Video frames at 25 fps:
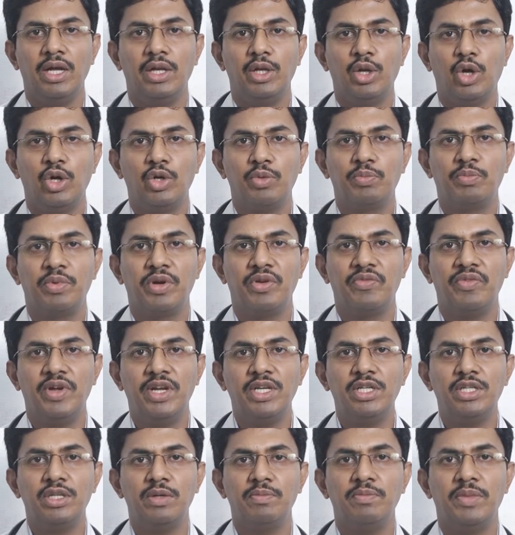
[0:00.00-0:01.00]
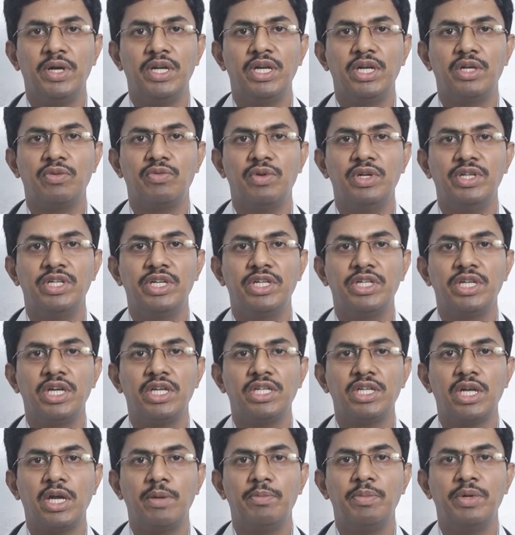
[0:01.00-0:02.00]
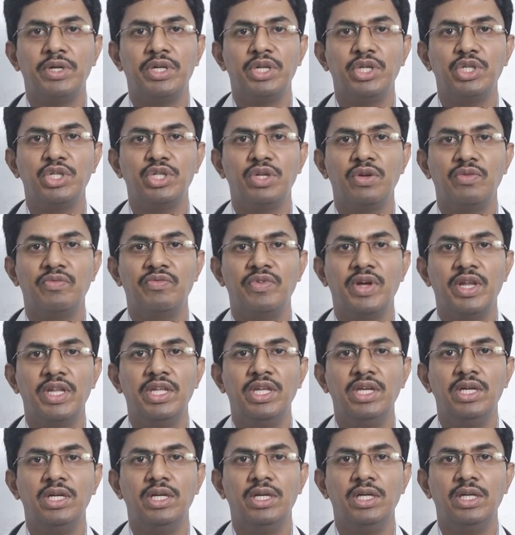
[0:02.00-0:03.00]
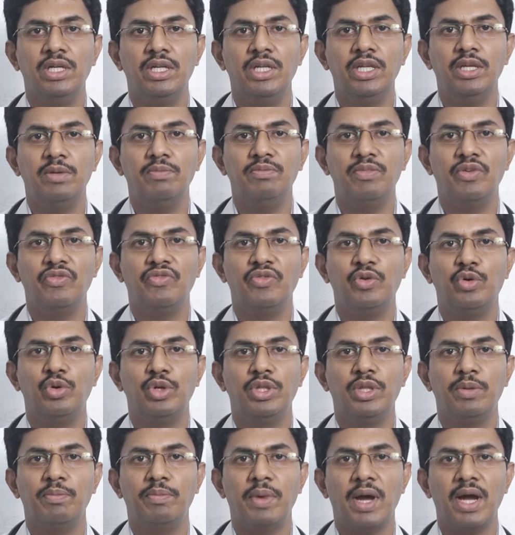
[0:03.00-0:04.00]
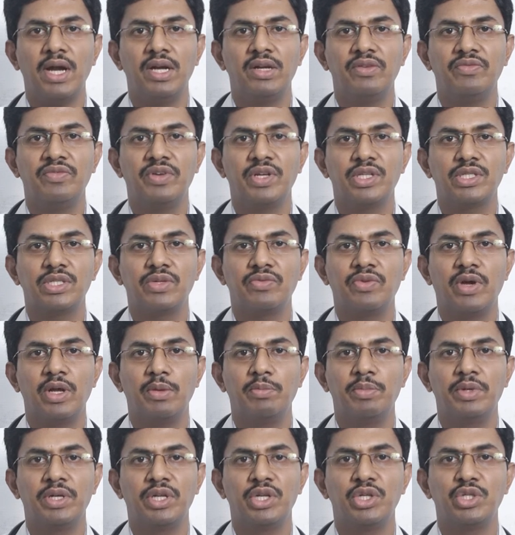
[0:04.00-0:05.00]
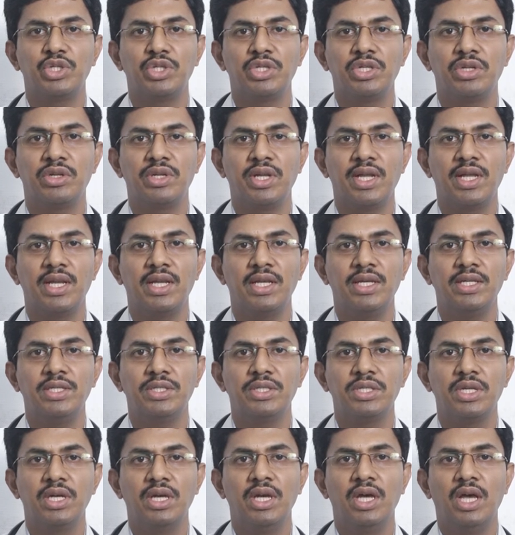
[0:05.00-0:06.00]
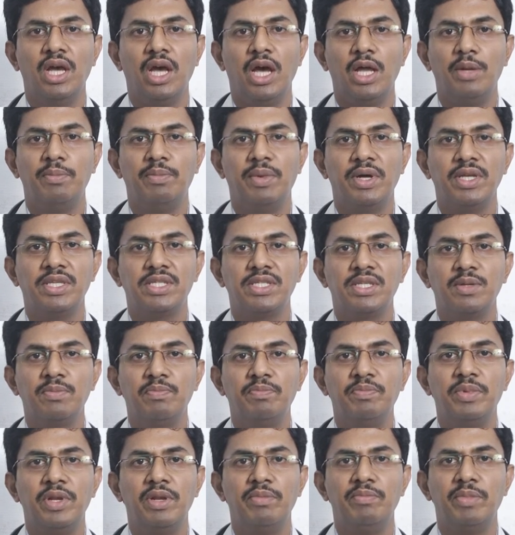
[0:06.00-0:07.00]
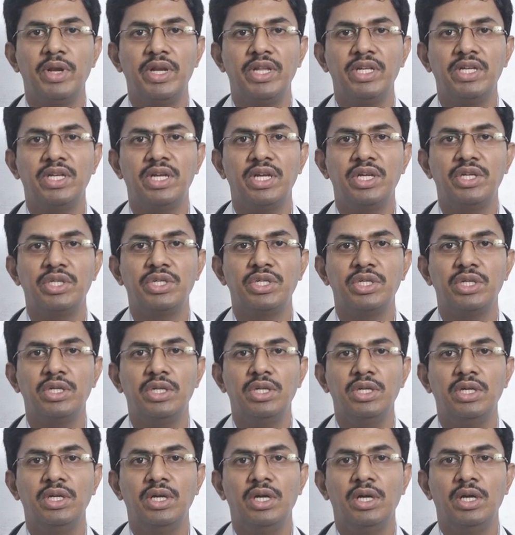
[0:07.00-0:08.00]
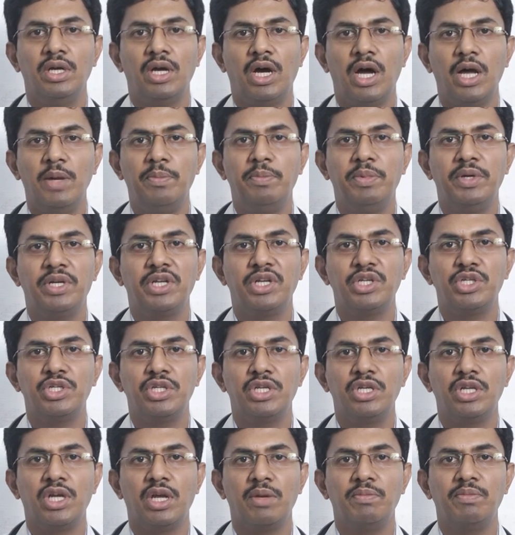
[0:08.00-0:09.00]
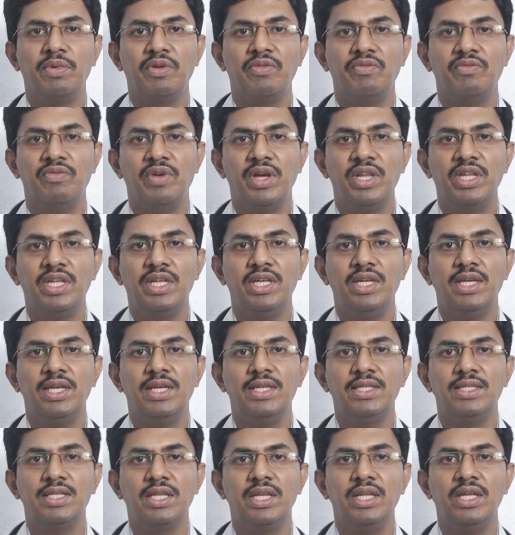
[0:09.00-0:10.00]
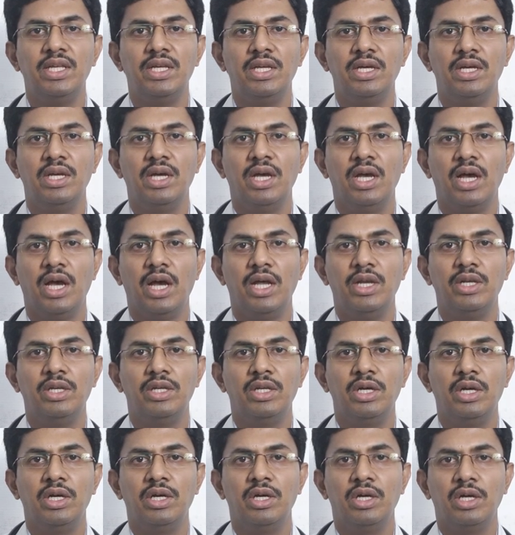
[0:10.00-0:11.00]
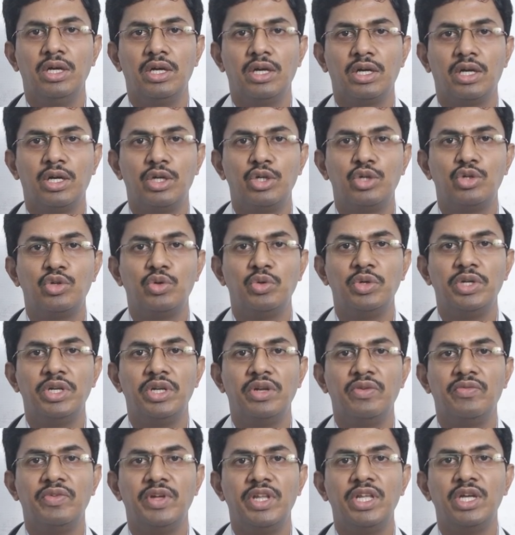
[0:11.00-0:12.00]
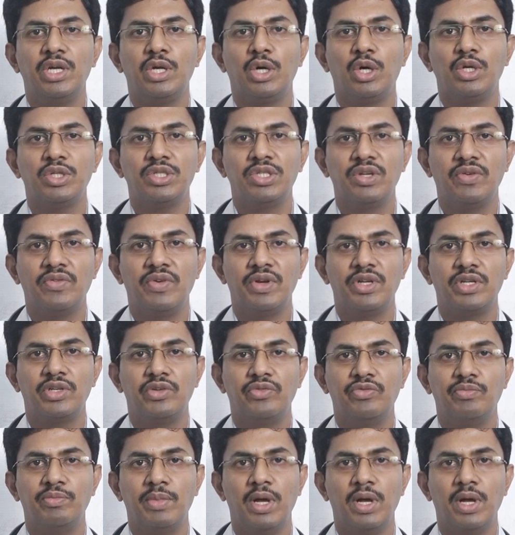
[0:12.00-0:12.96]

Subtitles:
not prevent, but it will detect hypertension very early before the bad effects of hypertension are realized, and by simple medication, hypertension can be very easily and controlled in a very cost-effective